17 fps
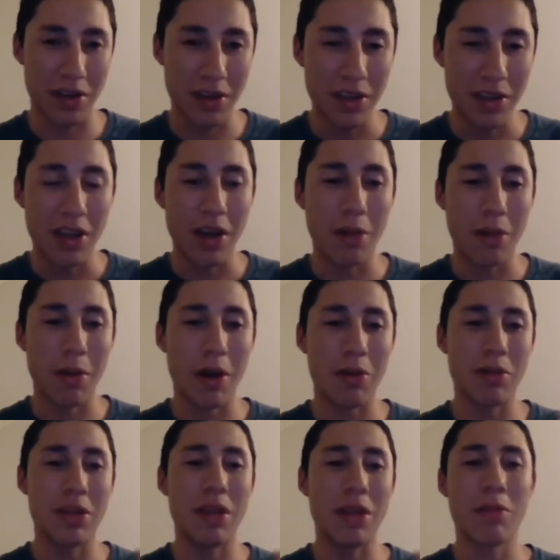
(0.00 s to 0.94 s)

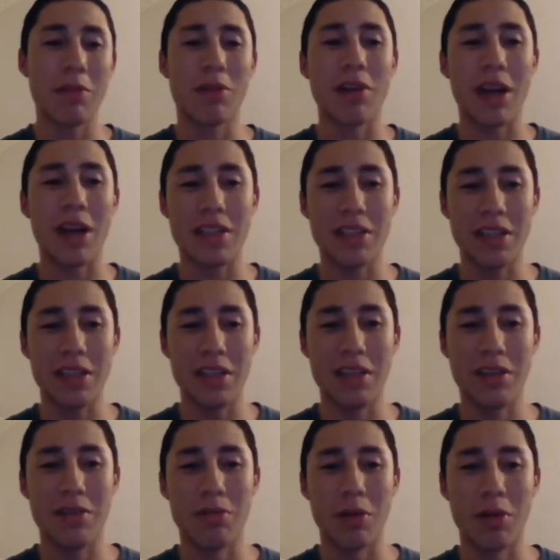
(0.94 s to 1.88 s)
about Democrats
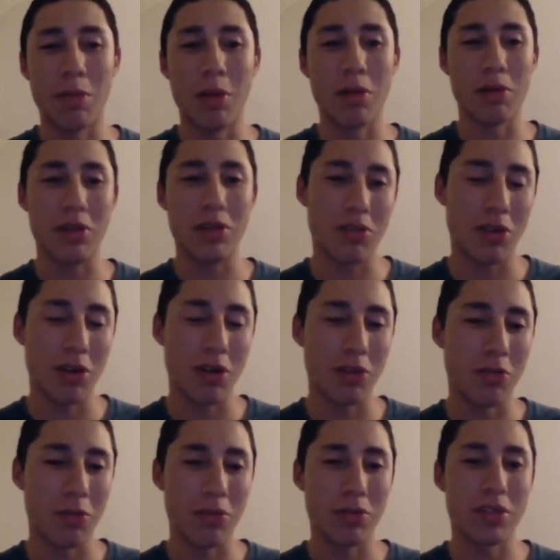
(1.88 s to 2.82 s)
in Republican
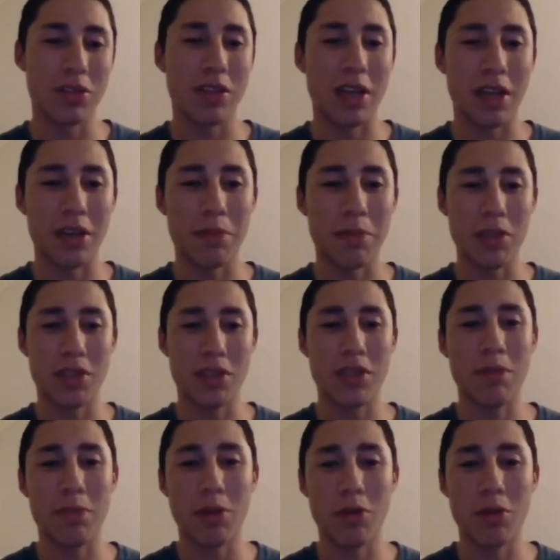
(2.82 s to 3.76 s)
strongholds like
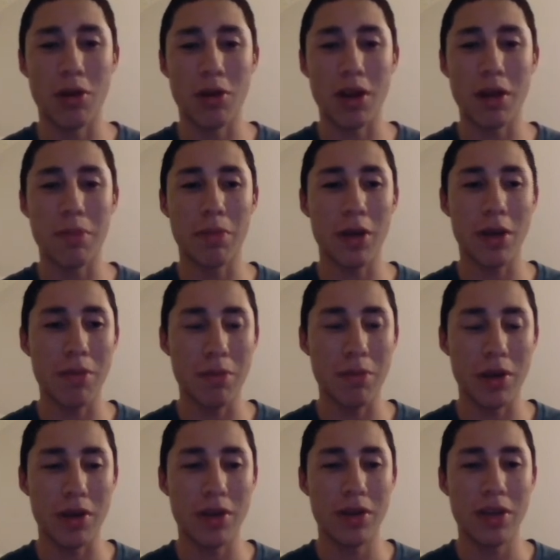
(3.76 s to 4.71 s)
Mississippi or
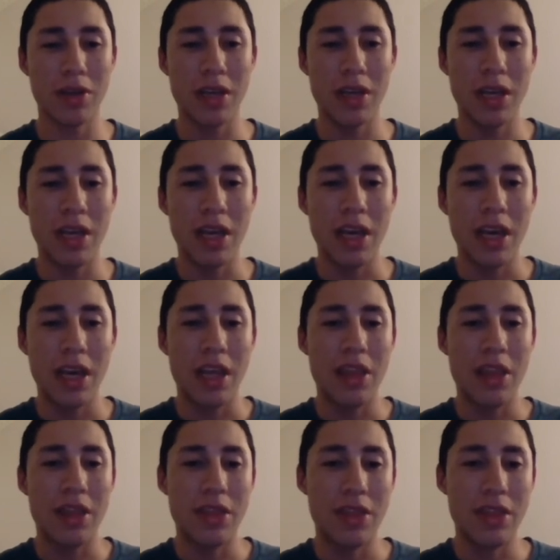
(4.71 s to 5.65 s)
Alabama.
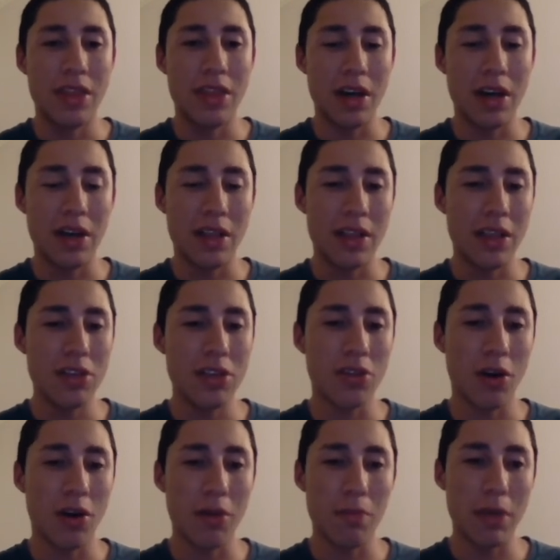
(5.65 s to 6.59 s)
This
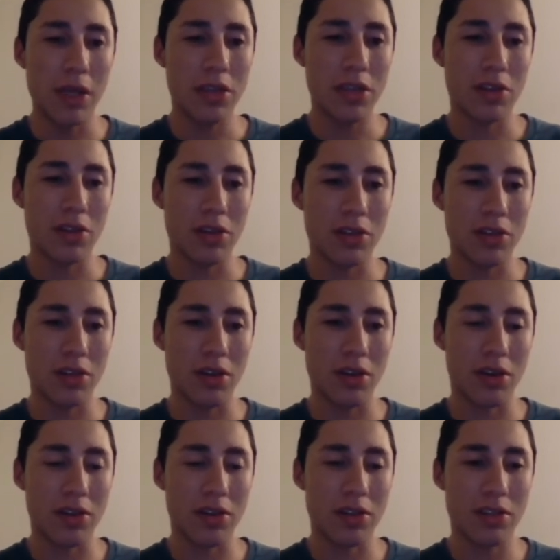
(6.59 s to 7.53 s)
all makes our
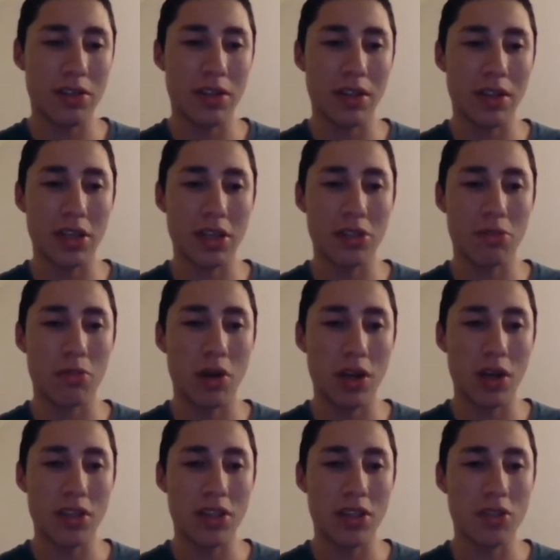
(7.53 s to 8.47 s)
election
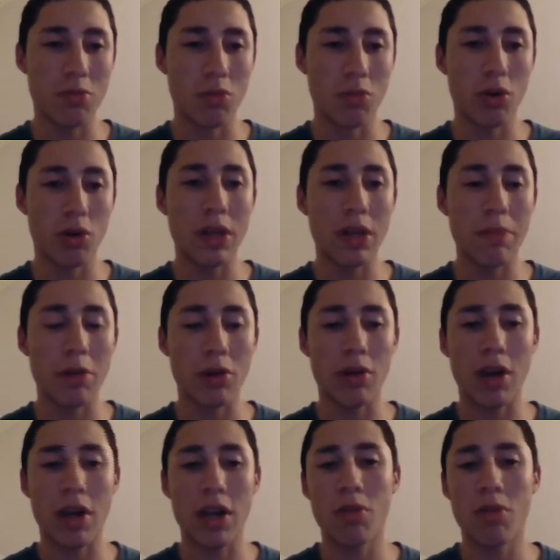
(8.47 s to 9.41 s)
process more
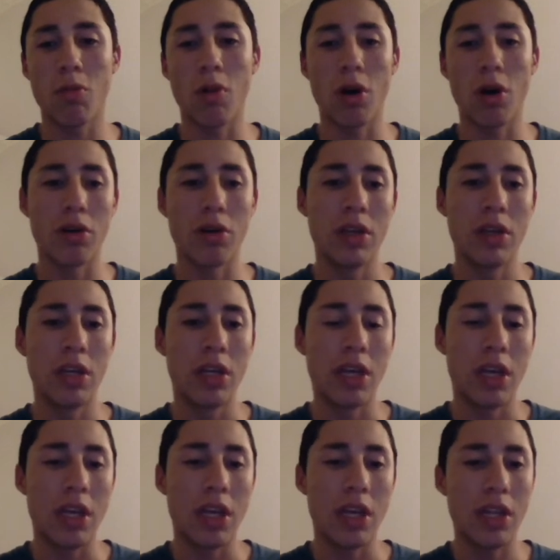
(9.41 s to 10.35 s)
democratic while
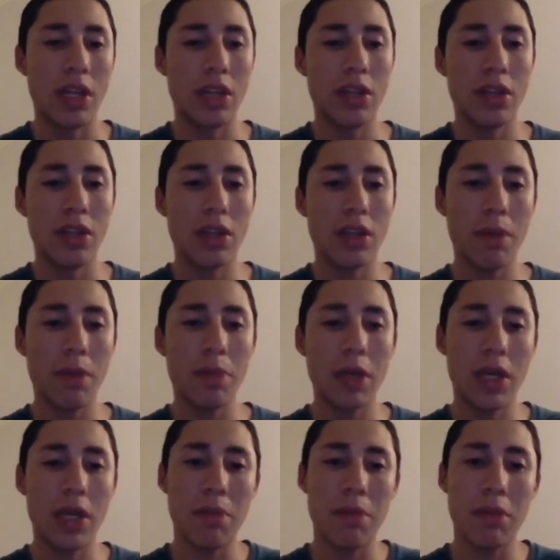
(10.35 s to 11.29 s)
not
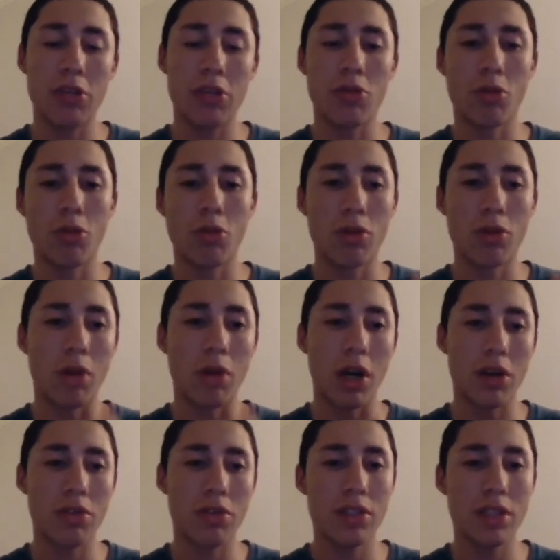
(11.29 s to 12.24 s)
becoming a total
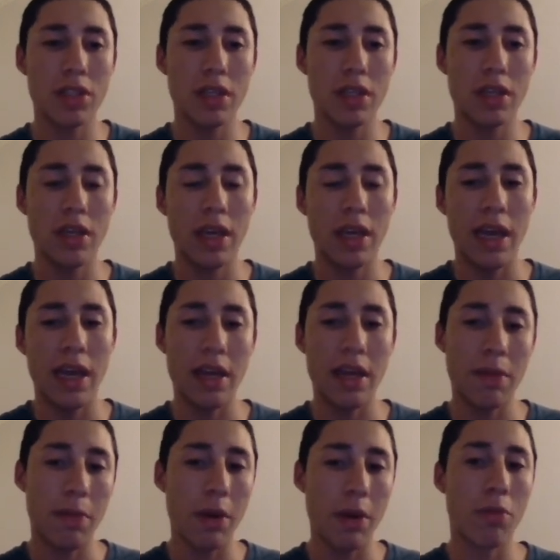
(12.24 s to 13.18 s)
democracy, and
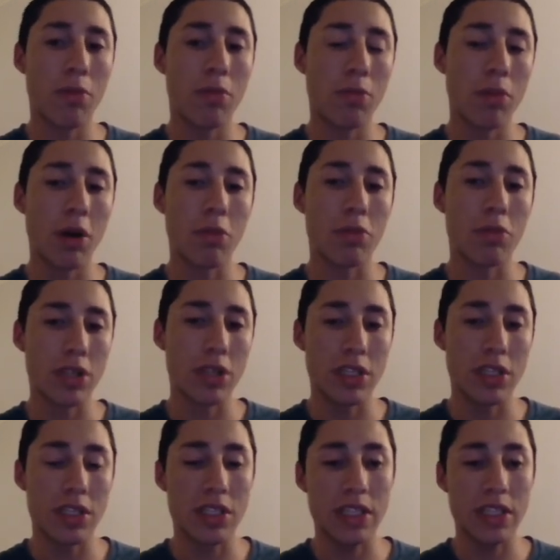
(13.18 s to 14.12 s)
it better
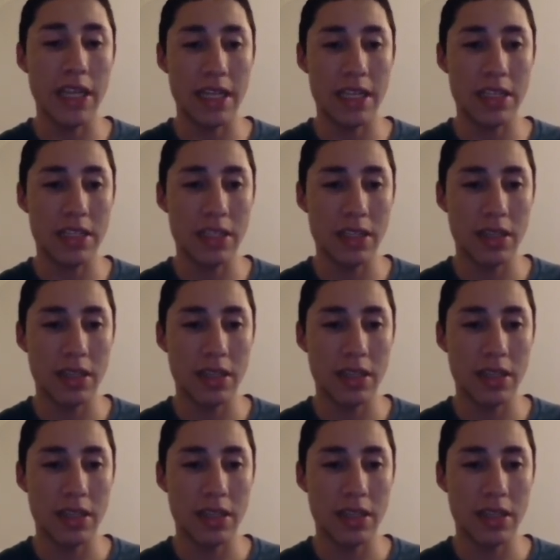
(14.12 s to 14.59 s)
represents states.